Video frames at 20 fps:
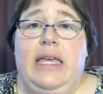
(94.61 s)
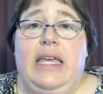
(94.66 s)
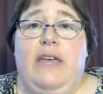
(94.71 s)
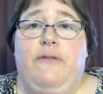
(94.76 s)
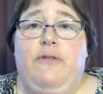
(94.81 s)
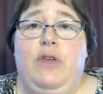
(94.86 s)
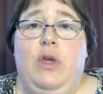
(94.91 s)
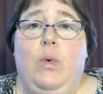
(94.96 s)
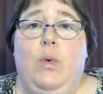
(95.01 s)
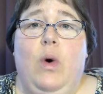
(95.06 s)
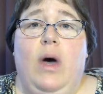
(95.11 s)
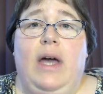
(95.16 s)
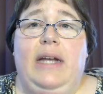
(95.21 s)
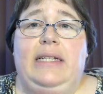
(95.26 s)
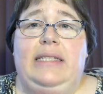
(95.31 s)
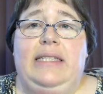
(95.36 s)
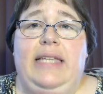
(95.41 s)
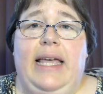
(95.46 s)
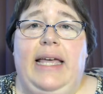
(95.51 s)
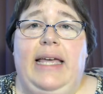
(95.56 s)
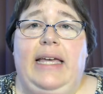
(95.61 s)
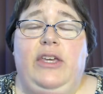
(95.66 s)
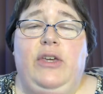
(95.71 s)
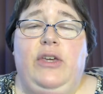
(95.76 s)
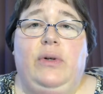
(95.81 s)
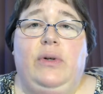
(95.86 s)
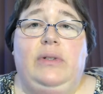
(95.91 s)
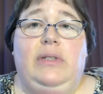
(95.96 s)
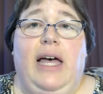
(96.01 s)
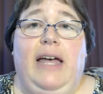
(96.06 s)
if you want to take
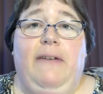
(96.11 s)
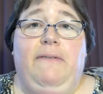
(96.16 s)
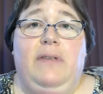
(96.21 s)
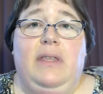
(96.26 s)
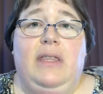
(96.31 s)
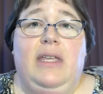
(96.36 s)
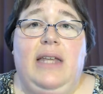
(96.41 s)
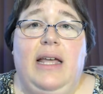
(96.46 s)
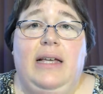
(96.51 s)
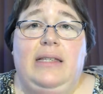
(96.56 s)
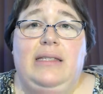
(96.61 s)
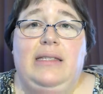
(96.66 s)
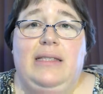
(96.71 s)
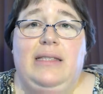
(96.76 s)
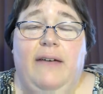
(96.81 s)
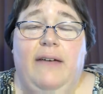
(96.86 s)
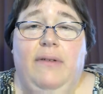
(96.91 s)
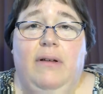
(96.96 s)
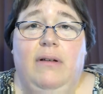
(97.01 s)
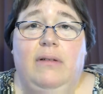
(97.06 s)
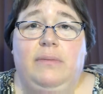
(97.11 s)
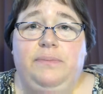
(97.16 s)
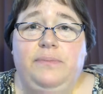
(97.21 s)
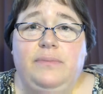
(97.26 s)
your life to the next level